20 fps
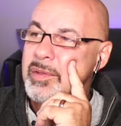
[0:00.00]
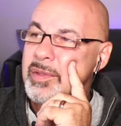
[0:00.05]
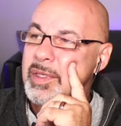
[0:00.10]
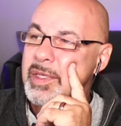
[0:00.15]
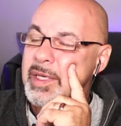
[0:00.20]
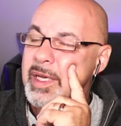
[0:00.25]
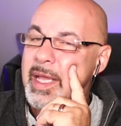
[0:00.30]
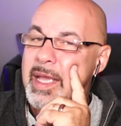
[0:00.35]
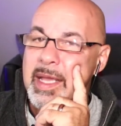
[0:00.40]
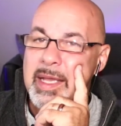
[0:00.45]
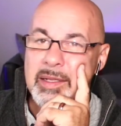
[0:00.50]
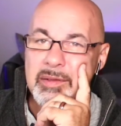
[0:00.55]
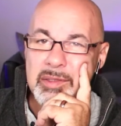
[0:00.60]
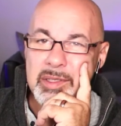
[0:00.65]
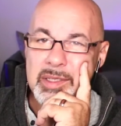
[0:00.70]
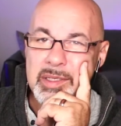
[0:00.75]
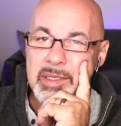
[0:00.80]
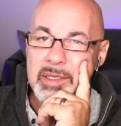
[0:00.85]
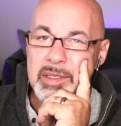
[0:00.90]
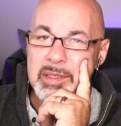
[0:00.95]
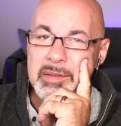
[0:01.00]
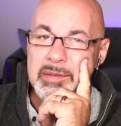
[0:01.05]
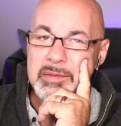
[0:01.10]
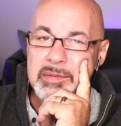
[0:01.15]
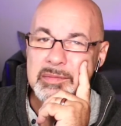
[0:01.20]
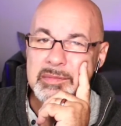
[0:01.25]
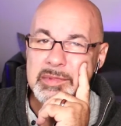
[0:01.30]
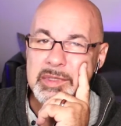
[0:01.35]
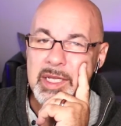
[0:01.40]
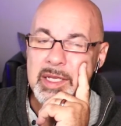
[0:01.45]
an Anglican
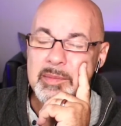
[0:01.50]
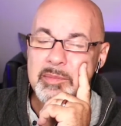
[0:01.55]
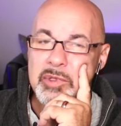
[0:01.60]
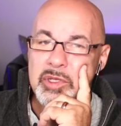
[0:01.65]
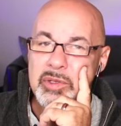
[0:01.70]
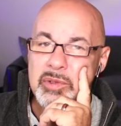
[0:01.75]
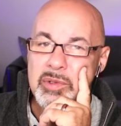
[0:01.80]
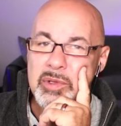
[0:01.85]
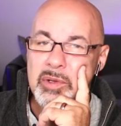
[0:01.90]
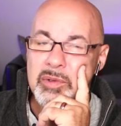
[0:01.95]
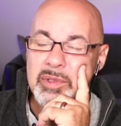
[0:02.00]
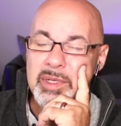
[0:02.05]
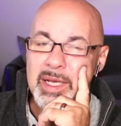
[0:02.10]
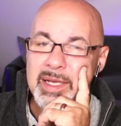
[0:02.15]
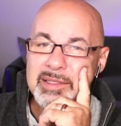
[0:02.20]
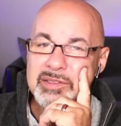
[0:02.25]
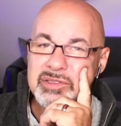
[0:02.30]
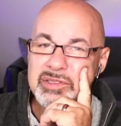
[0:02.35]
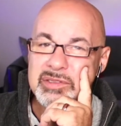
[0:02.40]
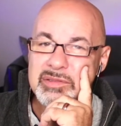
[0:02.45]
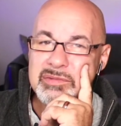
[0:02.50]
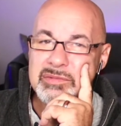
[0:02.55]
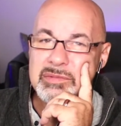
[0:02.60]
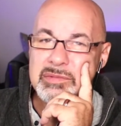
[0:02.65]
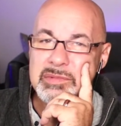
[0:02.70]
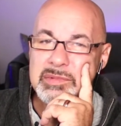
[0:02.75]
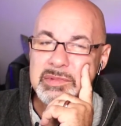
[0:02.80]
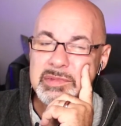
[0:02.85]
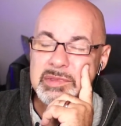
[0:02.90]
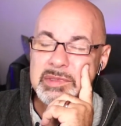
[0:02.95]
named Hugo Dyson,
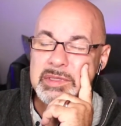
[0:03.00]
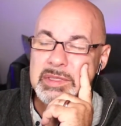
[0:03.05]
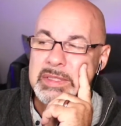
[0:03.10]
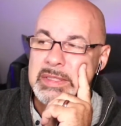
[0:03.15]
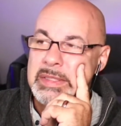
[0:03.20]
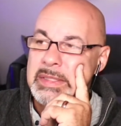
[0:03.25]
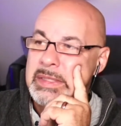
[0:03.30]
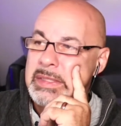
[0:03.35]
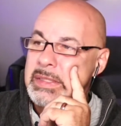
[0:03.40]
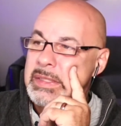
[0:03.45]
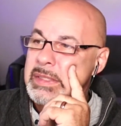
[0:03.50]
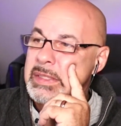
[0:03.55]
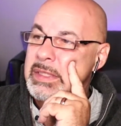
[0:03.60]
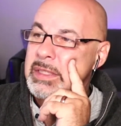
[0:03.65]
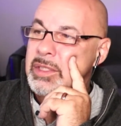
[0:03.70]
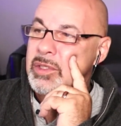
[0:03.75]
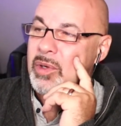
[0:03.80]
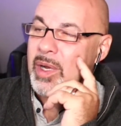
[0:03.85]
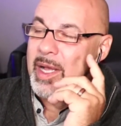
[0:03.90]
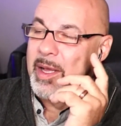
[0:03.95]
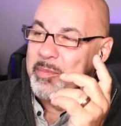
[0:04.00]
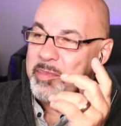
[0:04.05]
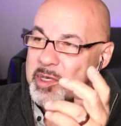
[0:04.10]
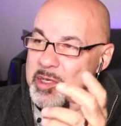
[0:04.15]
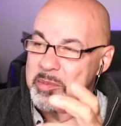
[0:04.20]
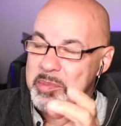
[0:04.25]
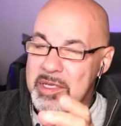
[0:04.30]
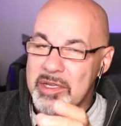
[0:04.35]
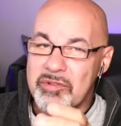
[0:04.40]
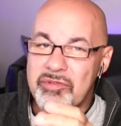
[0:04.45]
who happened
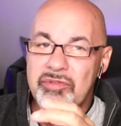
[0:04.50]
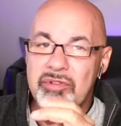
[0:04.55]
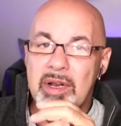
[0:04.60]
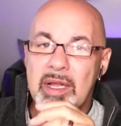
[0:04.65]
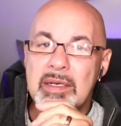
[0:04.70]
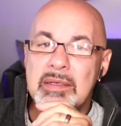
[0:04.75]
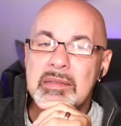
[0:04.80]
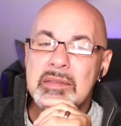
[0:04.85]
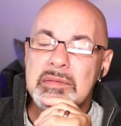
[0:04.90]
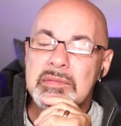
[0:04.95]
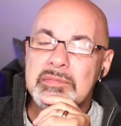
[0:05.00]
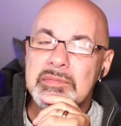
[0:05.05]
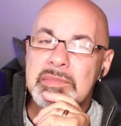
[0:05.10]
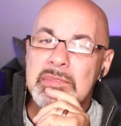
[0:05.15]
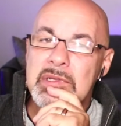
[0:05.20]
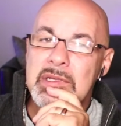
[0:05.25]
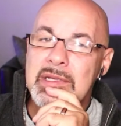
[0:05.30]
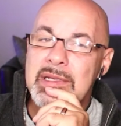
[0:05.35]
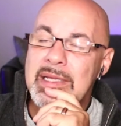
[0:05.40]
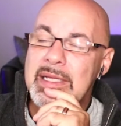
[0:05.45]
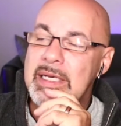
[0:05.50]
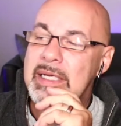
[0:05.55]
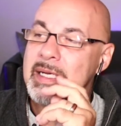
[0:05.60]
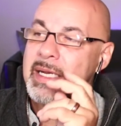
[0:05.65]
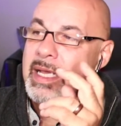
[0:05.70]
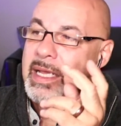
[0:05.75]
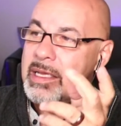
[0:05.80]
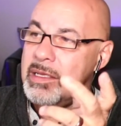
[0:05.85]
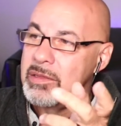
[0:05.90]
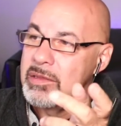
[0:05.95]
to be a friend, and an
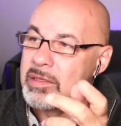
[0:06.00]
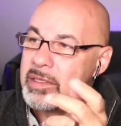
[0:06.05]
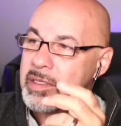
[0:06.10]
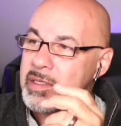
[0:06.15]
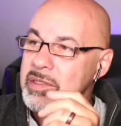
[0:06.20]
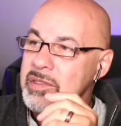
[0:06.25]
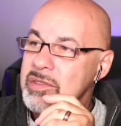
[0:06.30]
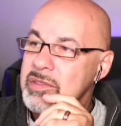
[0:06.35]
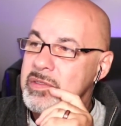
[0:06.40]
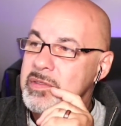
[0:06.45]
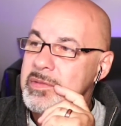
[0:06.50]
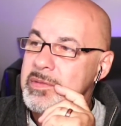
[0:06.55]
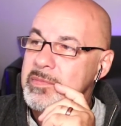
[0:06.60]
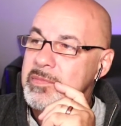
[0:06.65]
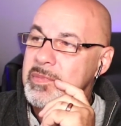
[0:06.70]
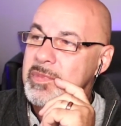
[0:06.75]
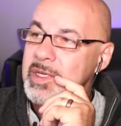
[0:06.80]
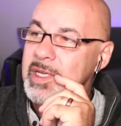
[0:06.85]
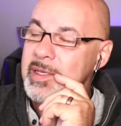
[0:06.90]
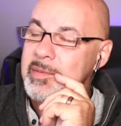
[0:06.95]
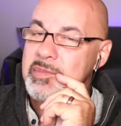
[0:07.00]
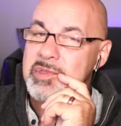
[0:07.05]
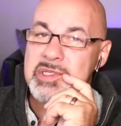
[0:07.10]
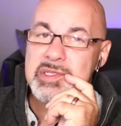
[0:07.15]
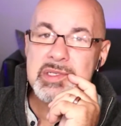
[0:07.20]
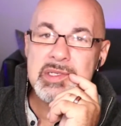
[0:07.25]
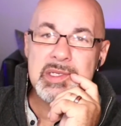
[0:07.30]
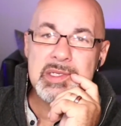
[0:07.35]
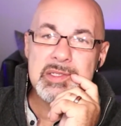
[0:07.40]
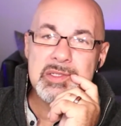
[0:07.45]
atheist named
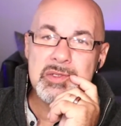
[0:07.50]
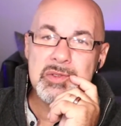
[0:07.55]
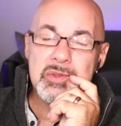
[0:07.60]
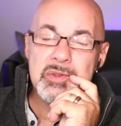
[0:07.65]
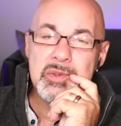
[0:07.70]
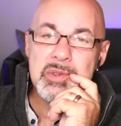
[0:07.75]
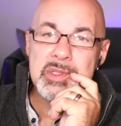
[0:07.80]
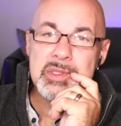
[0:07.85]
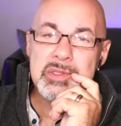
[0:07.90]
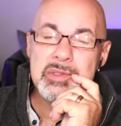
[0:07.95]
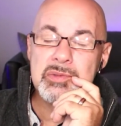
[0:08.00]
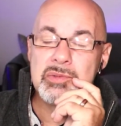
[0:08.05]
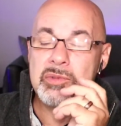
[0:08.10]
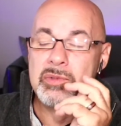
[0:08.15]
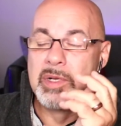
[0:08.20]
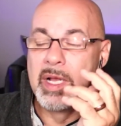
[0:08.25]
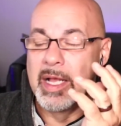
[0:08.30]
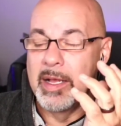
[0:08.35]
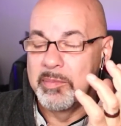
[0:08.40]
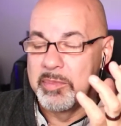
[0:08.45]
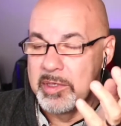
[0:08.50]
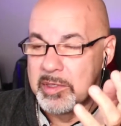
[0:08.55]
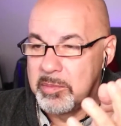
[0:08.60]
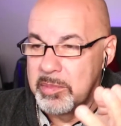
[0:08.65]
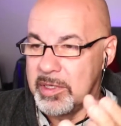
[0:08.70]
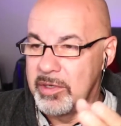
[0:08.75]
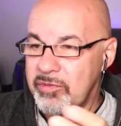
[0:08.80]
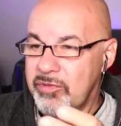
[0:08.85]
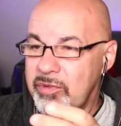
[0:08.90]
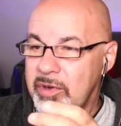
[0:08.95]
C.S. Lewis, who happened to
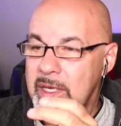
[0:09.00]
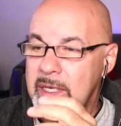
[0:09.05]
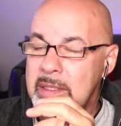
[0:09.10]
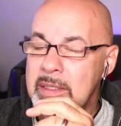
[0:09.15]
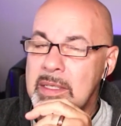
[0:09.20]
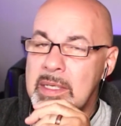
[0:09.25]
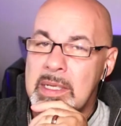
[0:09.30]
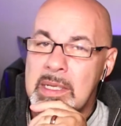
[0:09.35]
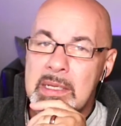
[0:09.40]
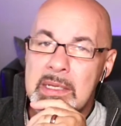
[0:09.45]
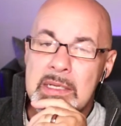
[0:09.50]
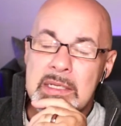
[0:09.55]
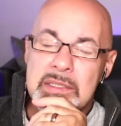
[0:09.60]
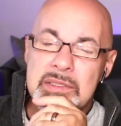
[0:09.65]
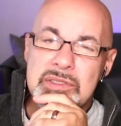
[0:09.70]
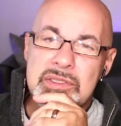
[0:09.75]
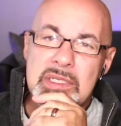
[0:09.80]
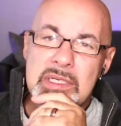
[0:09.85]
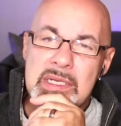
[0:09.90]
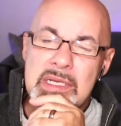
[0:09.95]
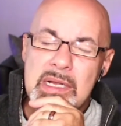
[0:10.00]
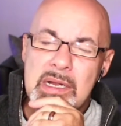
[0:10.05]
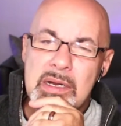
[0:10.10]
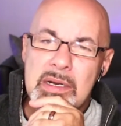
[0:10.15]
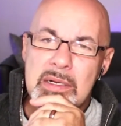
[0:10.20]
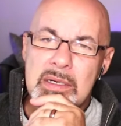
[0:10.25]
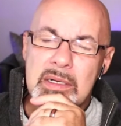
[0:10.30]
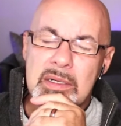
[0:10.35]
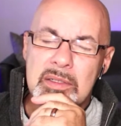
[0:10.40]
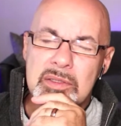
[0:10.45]
be a friend,
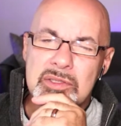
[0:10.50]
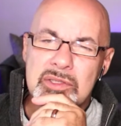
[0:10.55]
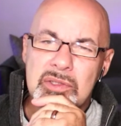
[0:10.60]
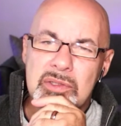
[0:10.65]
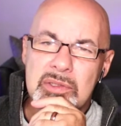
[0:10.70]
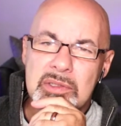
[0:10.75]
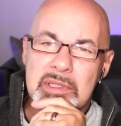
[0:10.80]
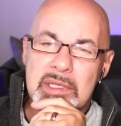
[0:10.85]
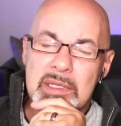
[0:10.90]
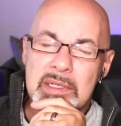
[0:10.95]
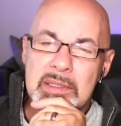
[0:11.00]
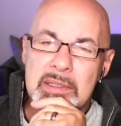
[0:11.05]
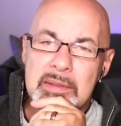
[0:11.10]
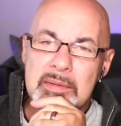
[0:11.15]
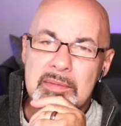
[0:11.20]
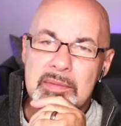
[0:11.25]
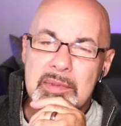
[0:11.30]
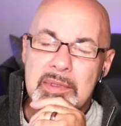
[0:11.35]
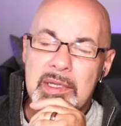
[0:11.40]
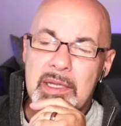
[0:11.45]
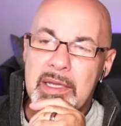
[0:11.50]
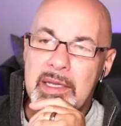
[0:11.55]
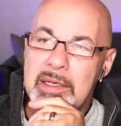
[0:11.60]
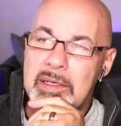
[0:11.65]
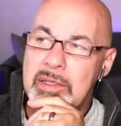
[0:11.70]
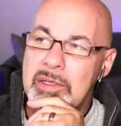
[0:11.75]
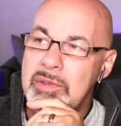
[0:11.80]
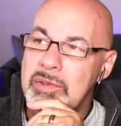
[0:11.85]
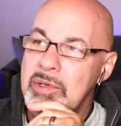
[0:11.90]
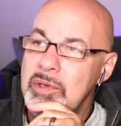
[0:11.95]
J.R.R. Tolkien and
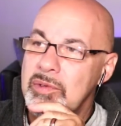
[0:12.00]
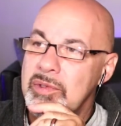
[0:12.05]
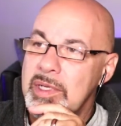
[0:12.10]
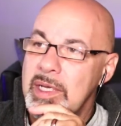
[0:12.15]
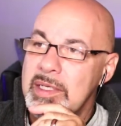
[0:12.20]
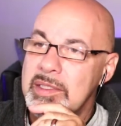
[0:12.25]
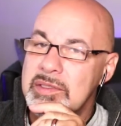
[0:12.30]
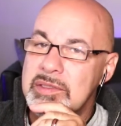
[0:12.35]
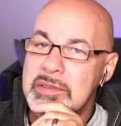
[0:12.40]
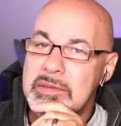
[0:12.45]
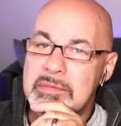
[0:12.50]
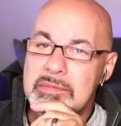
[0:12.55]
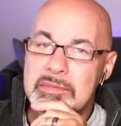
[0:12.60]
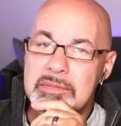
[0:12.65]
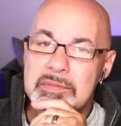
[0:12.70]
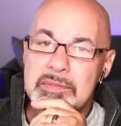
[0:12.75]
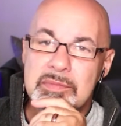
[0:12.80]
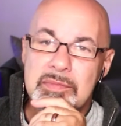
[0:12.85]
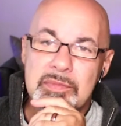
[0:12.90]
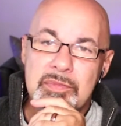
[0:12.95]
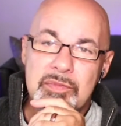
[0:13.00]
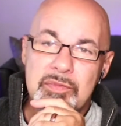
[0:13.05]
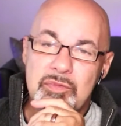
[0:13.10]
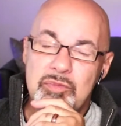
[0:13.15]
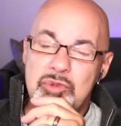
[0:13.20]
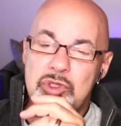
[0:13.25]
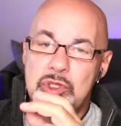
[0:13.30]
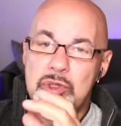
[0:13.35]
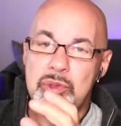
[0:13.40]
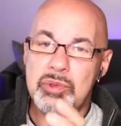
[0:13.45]
Hugo Dyson,
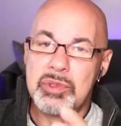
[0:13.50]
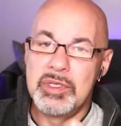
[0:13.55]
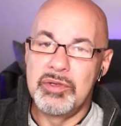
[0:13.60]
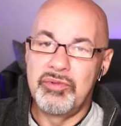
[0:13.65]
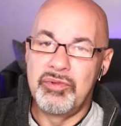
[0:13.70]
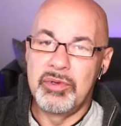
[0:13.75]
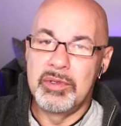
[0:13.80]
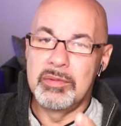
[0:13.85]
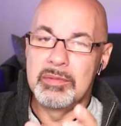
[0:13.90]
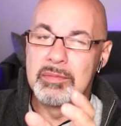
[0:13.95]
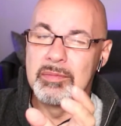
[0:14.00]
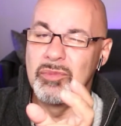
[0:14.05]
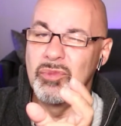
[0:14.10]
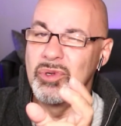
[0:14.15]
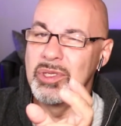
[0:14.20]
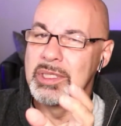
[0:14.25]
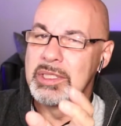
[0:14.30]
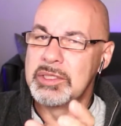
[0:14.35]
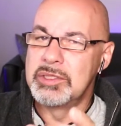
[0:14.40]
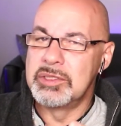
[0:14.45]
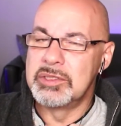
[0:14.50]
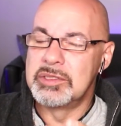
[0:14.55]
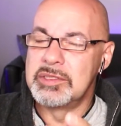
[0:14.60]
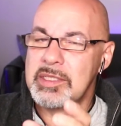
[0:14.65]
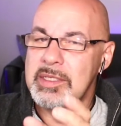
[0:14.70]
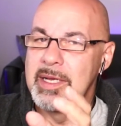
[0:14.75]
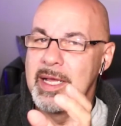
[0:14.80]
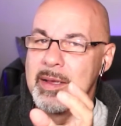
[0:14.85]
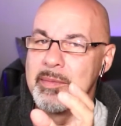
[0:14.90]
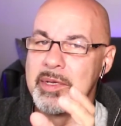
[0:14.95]
two different religious
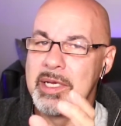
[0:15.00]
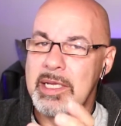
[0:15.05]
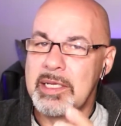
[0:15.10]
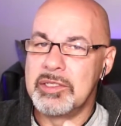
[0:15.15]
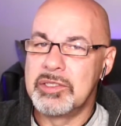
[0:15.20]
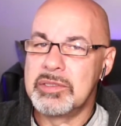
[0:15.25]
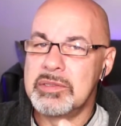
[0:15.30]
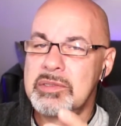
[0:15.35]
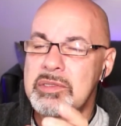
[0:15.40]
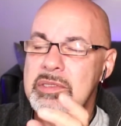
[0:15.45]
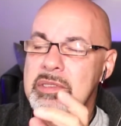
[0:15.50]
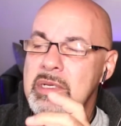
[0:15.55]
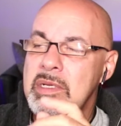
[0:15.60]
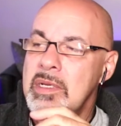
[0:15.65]
denominations,